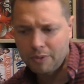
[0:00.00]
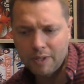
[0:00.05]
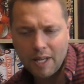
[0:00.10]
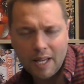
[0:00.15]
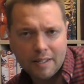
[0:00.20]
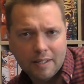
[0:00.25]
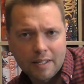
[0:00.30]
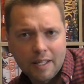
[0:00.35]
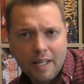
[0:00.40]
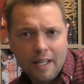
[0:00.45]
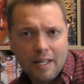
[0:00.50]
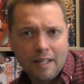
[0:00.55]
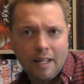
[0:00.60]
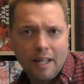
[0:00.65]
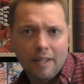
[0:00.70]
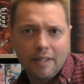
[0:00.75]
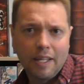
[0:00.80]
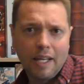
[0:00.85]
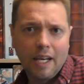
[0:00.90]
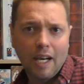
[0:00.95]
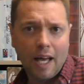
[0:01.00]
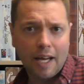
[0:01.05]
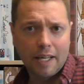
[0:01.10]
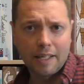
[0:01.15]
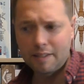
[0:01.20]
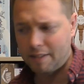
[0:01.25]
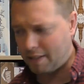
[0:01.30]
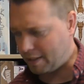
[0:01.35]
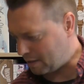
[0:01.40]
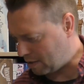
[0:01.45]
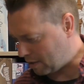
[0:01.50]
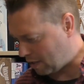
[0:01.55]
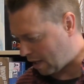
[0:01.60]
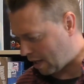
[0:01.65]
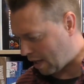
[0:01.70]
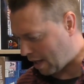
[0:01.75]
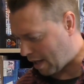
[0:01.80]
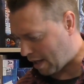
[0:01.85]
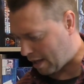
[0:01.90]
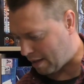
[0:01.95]
to that that he liked it.
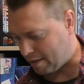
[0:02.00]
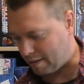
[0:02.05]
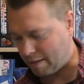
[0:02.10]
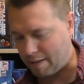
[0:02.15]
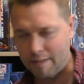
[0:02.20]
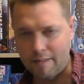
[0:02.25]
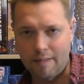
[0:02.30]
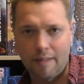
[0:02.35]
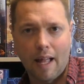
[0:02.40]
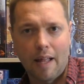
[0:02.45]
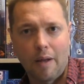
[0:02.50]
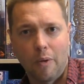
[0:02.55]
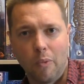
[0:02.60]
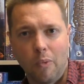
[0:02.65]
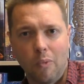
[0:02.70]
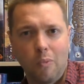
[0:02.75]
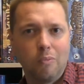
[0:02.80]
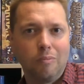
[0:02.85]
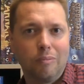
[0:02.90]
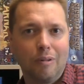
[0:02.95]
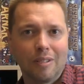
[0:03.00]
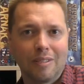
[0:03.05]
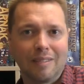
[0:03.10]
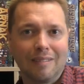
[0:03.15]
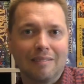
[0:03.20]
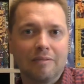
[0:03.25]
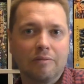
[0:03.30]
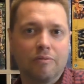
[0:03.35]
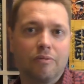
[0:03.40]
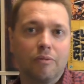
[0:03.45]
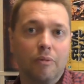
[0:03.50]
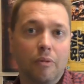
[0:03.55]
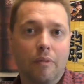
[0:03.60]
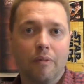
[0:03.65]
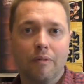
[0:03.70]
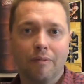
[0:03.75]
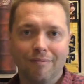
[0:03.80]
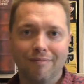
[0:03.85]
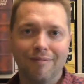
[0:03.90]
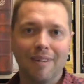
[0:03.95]
Uh, that wasn't
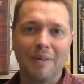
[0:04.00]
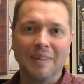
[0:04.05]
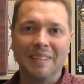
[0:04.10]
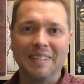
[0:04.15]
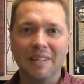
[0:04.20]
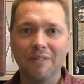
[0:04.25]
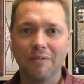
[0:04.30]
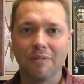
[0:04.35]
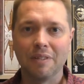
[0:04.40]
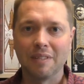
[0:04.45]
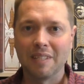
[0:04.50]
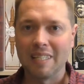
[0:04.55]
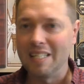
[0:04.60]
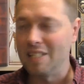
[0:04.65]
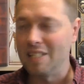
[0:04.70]
very different